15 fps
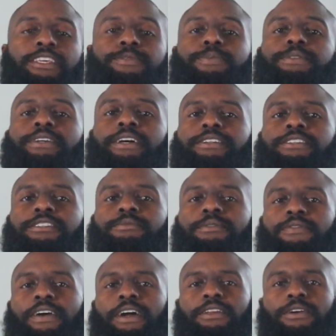These protections
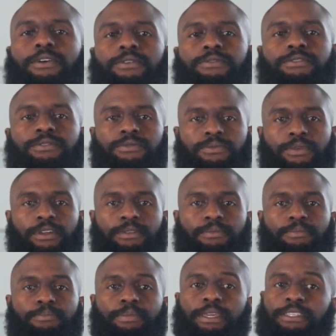provide hosts with
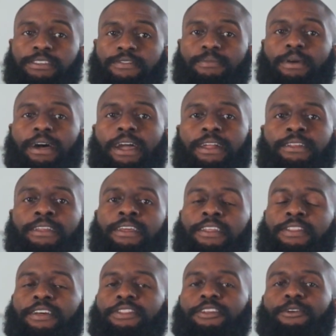peace of mind
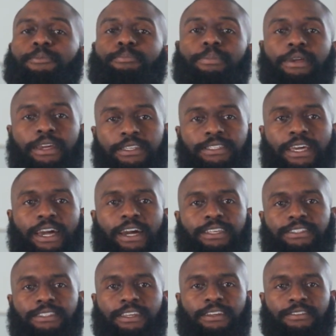that their biggest
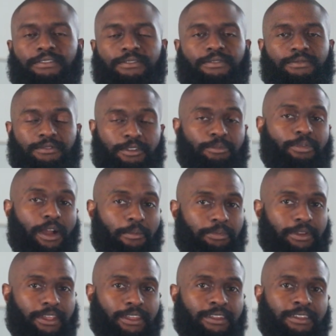asset, their
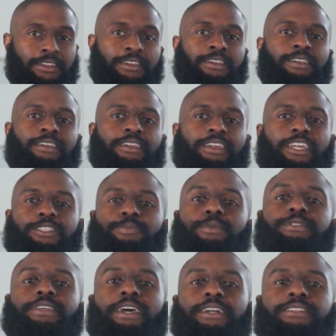property, is
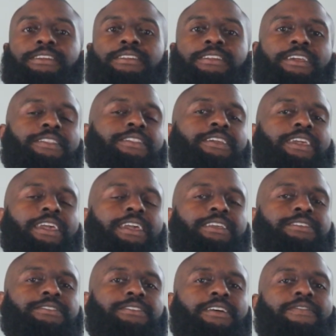protected in the
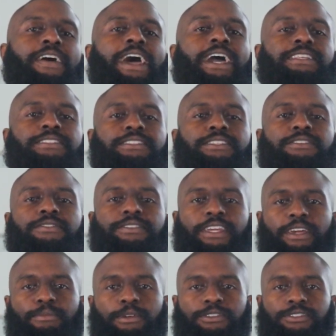case of accidental
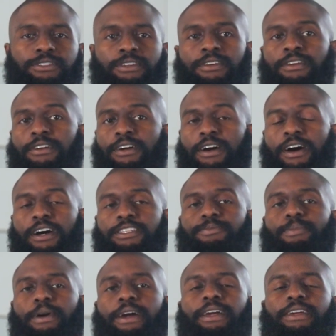damage
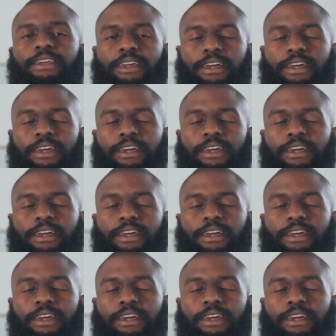caused by a